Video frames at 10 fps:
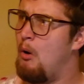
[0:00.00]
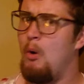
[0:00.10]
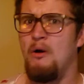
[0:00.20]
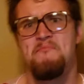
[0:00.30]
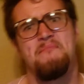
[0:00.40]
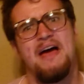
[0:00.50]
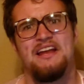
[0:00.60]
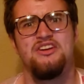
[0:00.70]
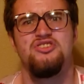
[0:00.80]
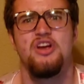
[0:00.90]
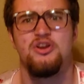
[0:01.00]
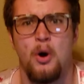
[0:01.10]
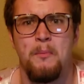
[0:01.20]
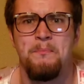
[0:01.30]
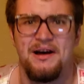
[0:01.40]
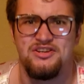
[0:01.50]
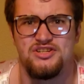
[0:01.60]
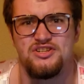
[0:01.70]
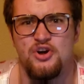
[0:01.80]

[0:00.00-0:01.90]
or manage your budget